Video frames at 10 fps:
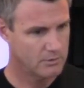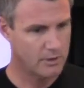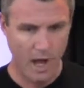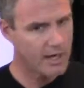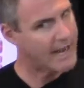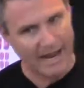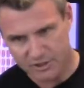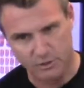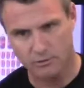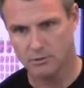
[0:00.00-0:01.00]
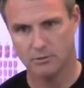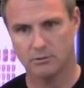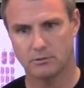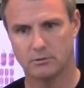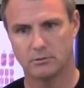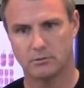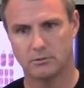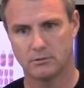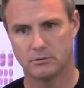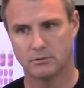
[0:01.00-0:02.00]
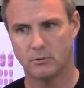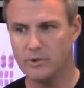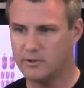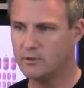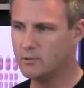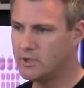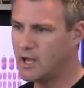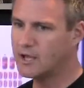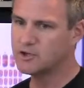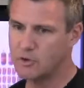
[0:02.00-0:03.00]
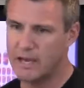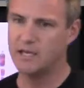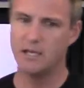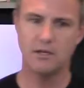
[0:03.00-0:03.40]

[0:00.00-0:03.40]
They're not natural. We got trained